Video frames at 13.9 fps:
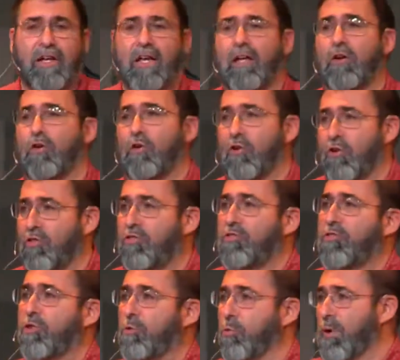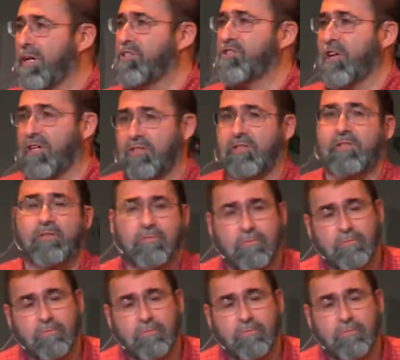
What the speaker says: and earth to reach us.